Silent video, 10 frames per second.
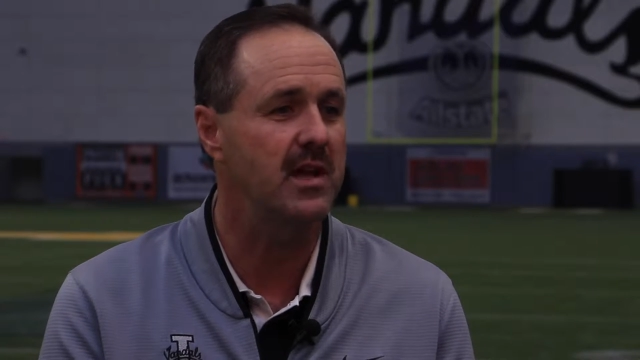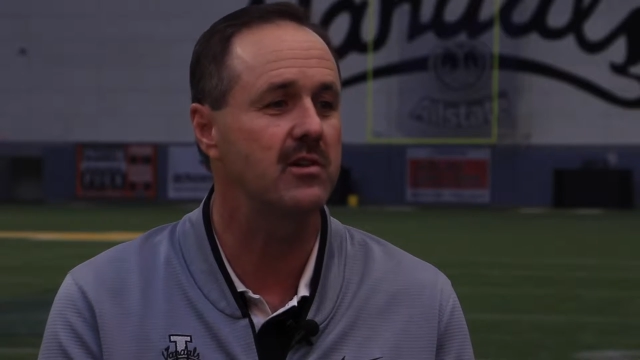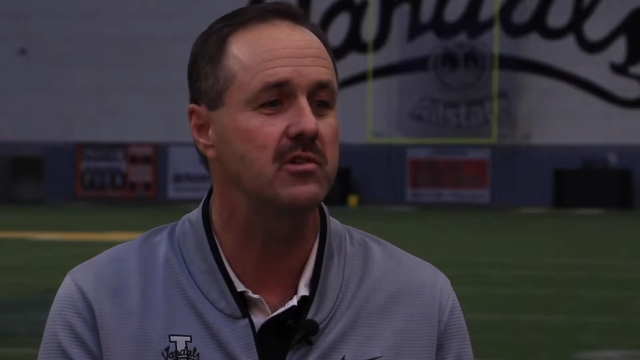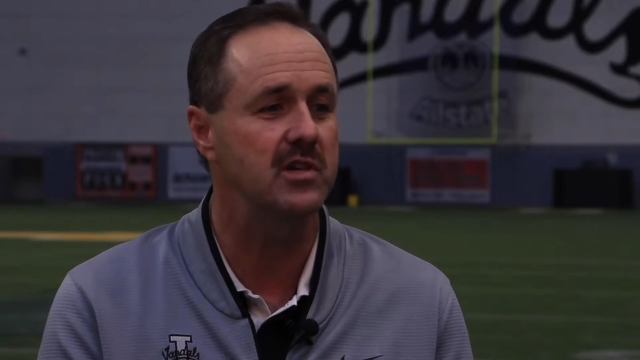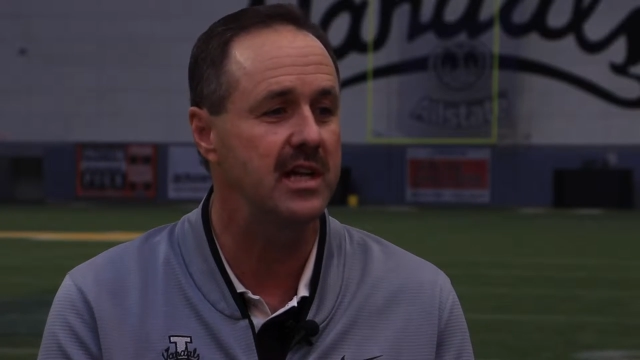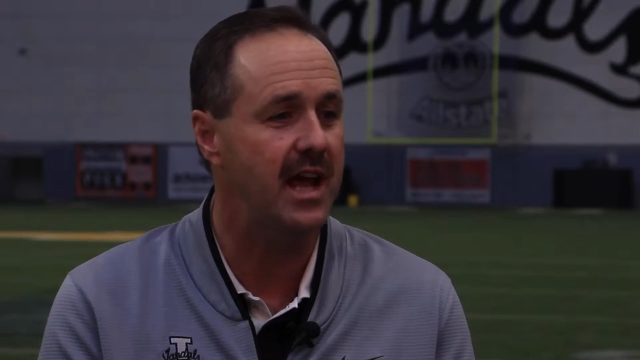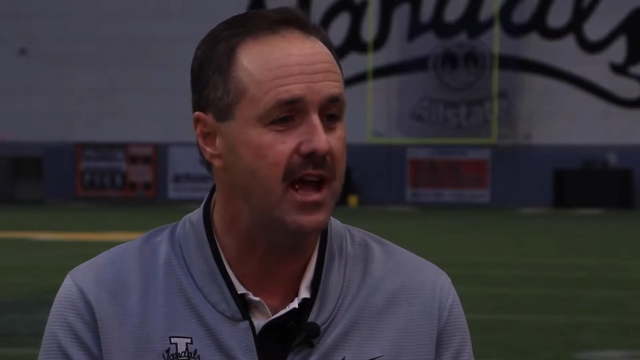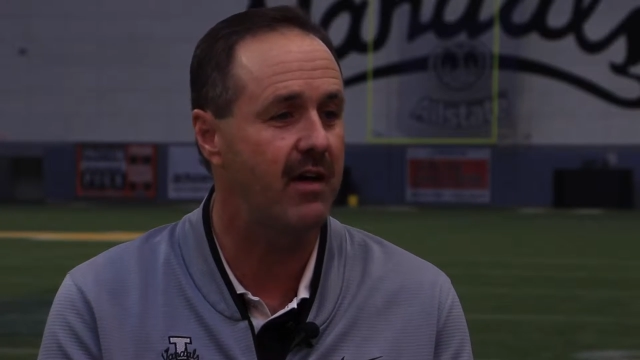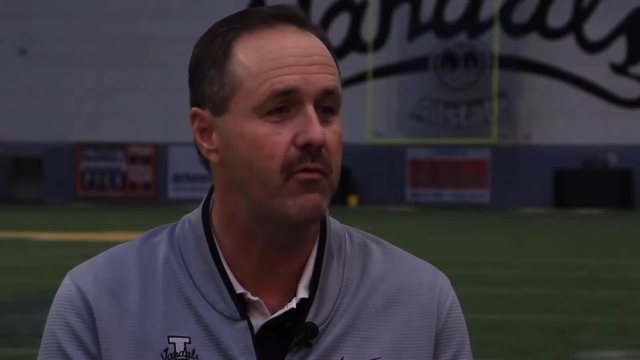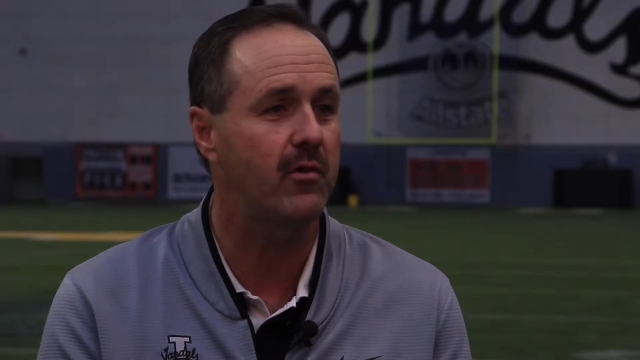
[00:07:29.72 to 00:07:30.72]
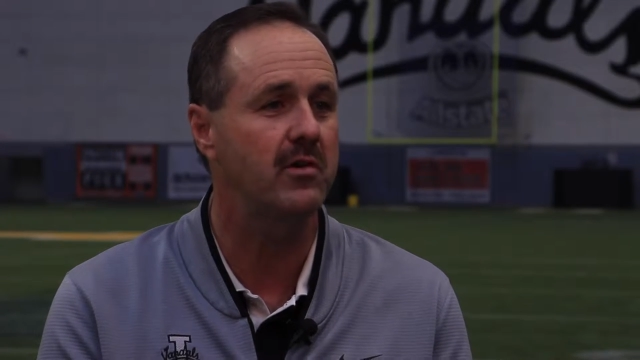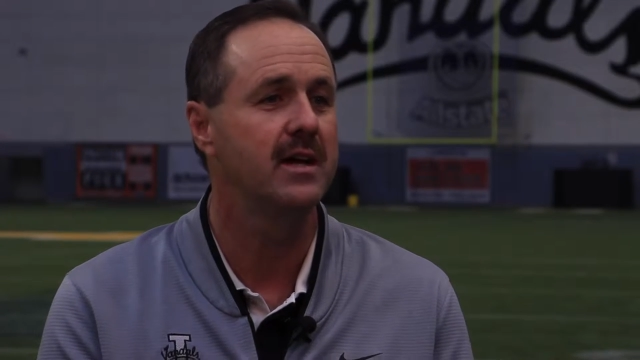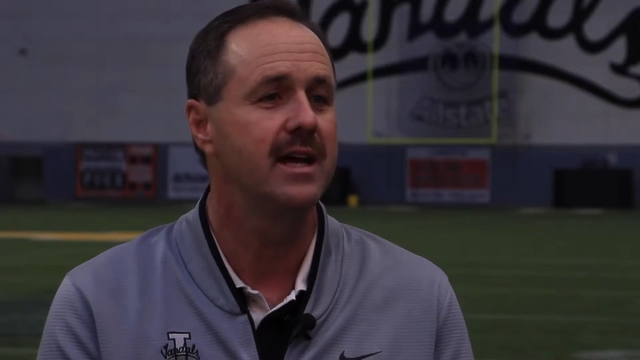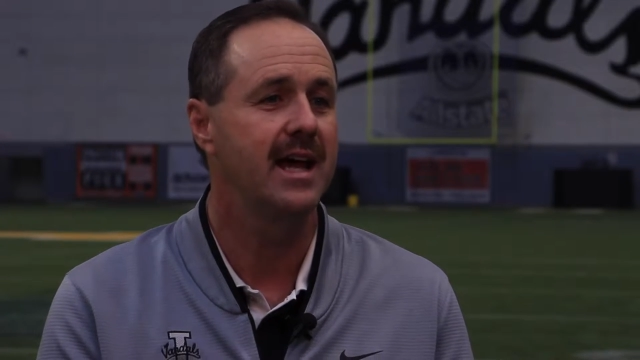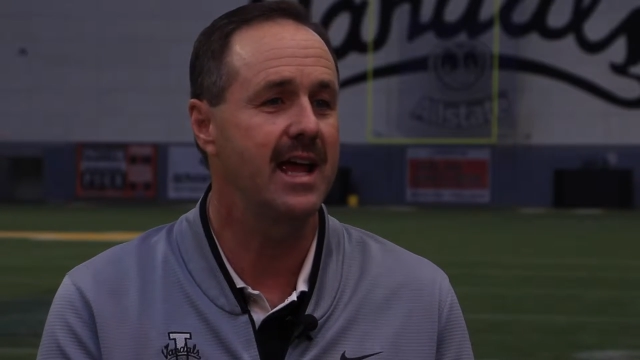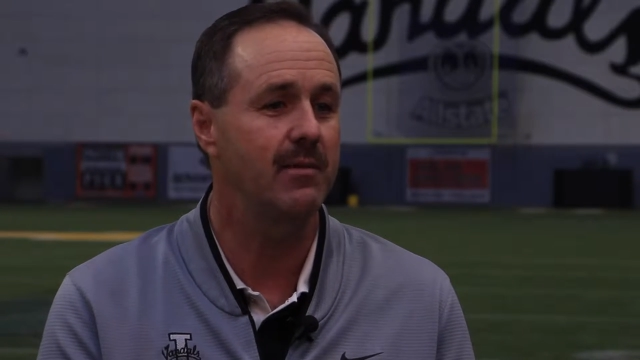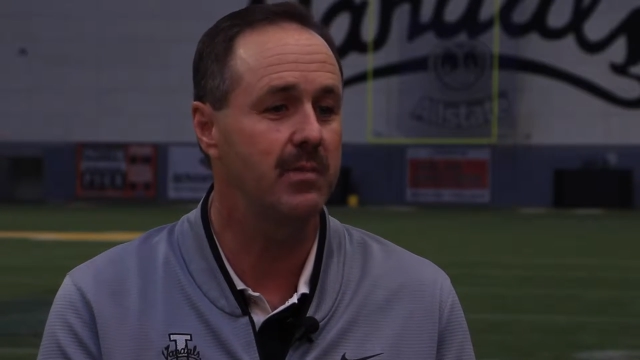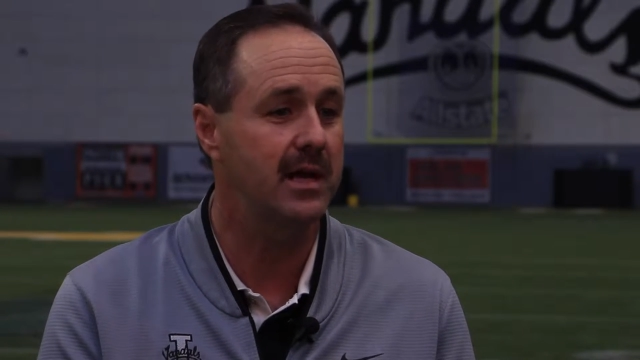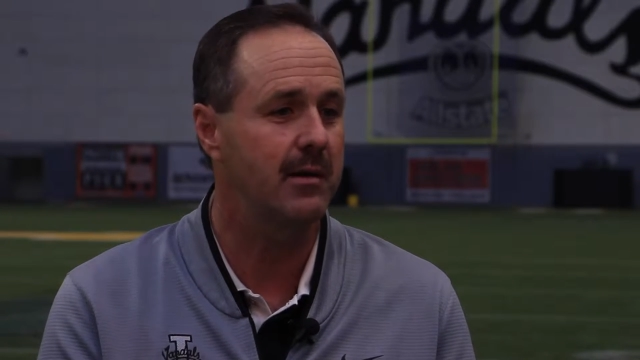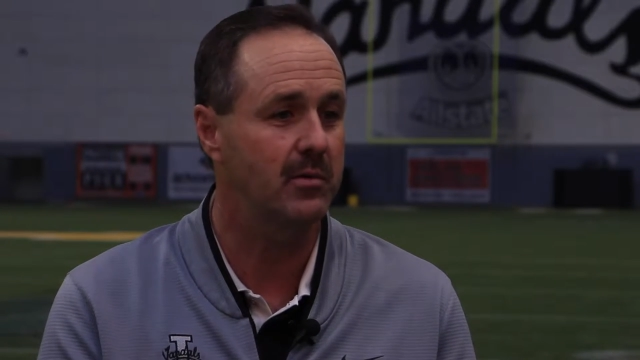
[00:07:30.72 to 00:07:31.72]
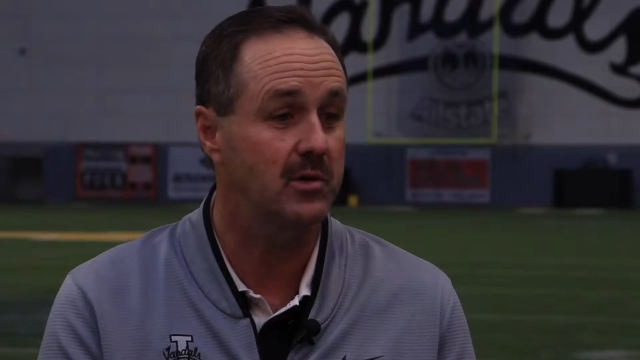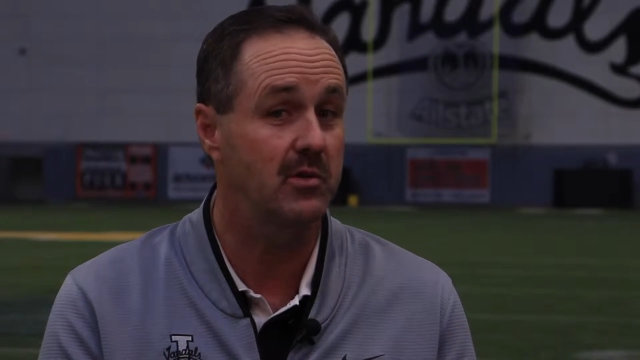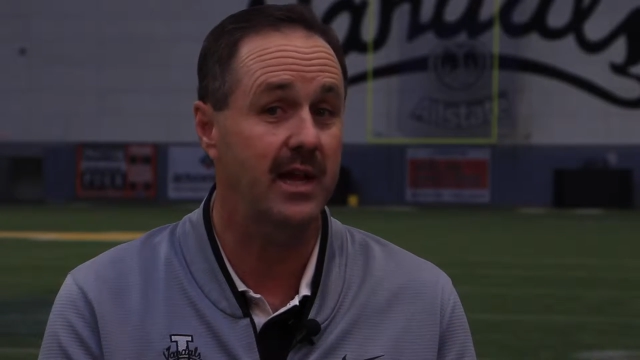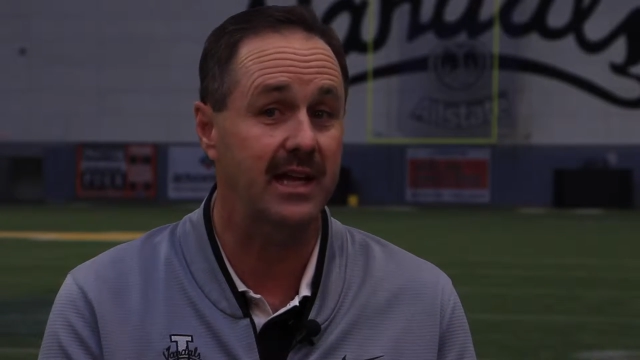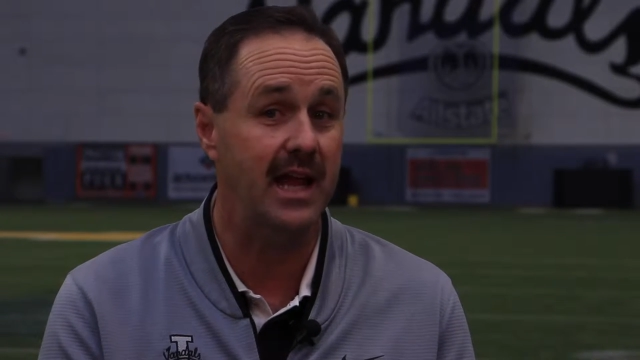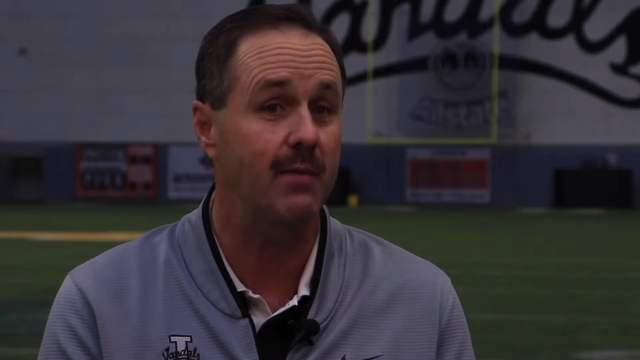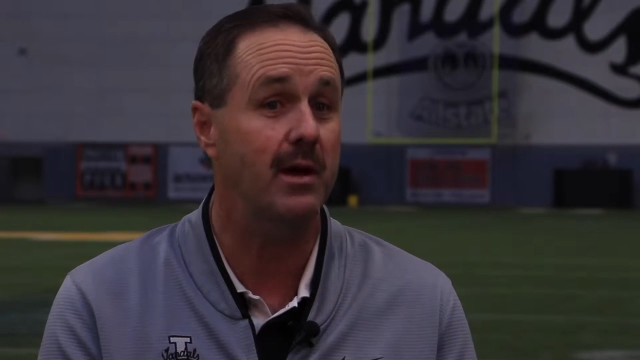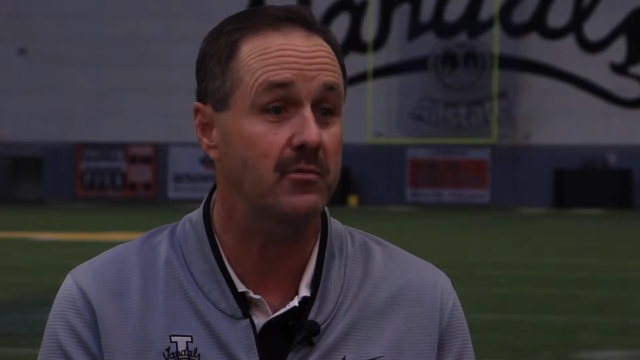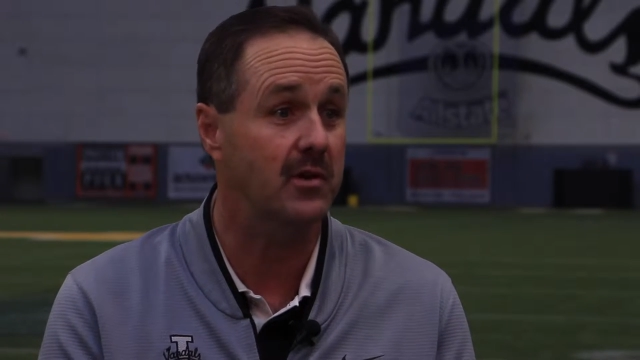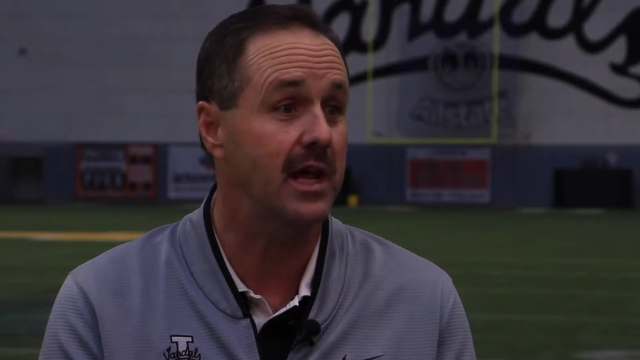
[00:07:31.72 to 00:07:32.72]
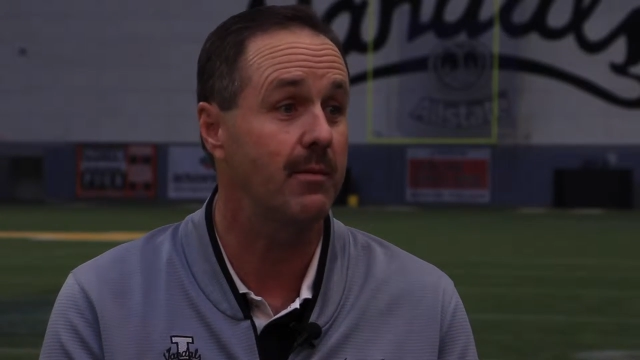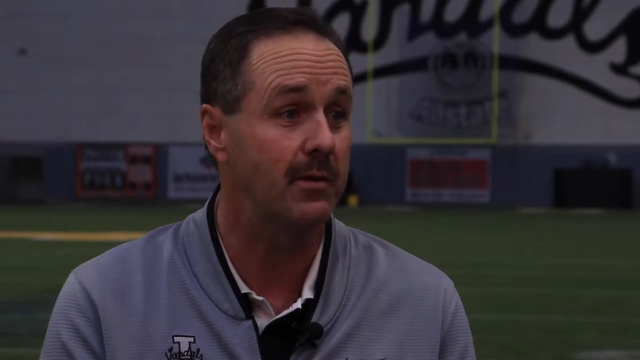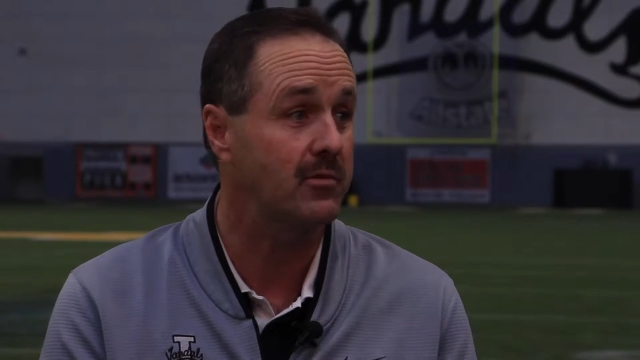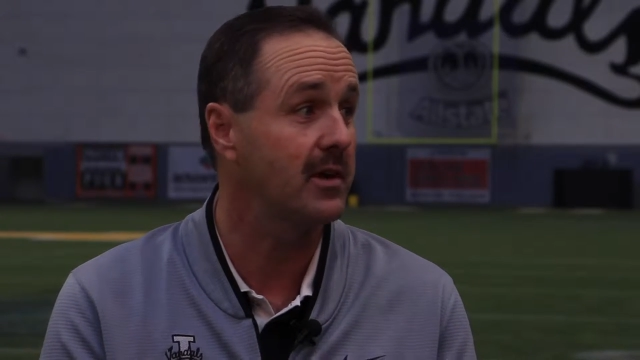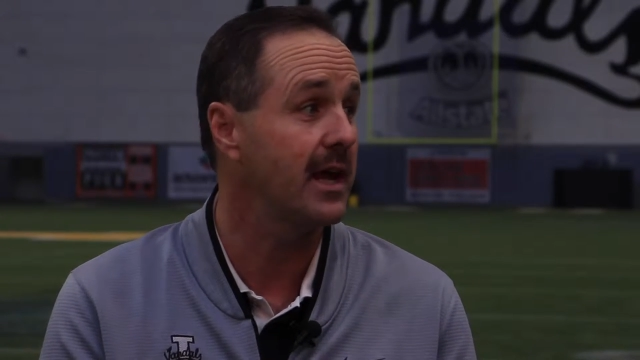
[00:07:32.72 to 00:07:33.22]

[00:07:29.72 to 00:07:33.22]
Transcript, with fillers: energy, effort, and being able to do that game after game after